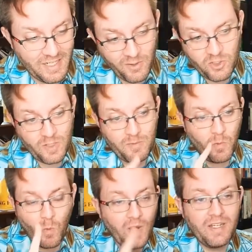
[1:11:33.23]
and he only showed up to
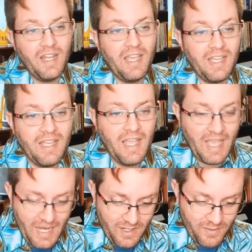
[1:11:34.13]
one day
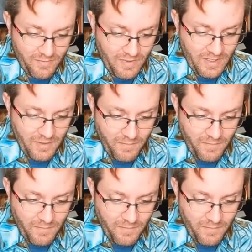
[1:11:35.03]
out of